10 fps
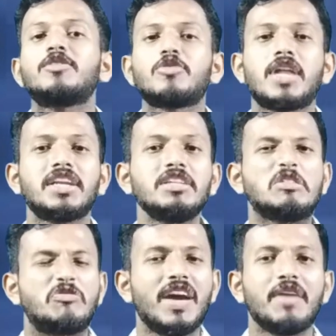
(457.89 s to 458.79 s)
So that
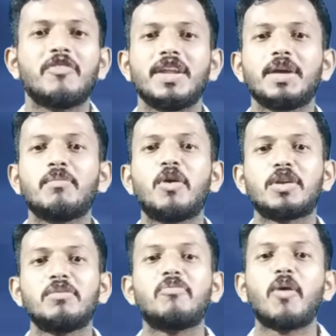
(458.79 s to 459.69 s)
is very
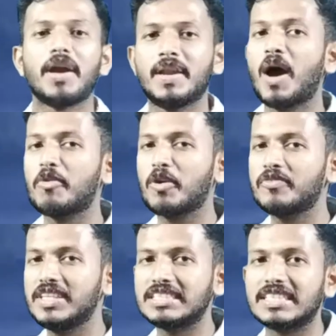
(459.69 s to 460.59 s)
important point out
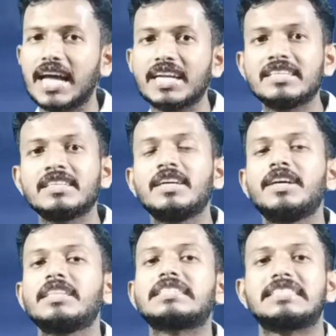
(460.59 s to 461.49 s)
of these 10.
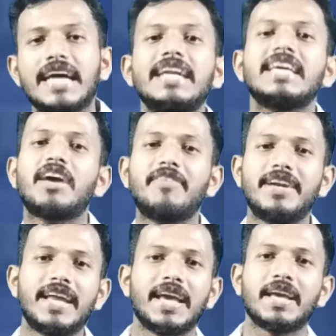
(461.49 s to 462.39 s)
Study
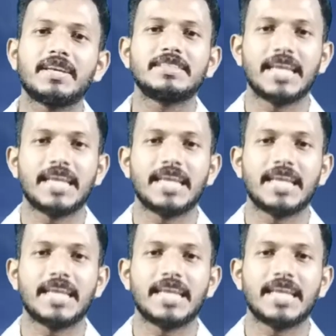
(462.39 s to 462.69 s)
every day.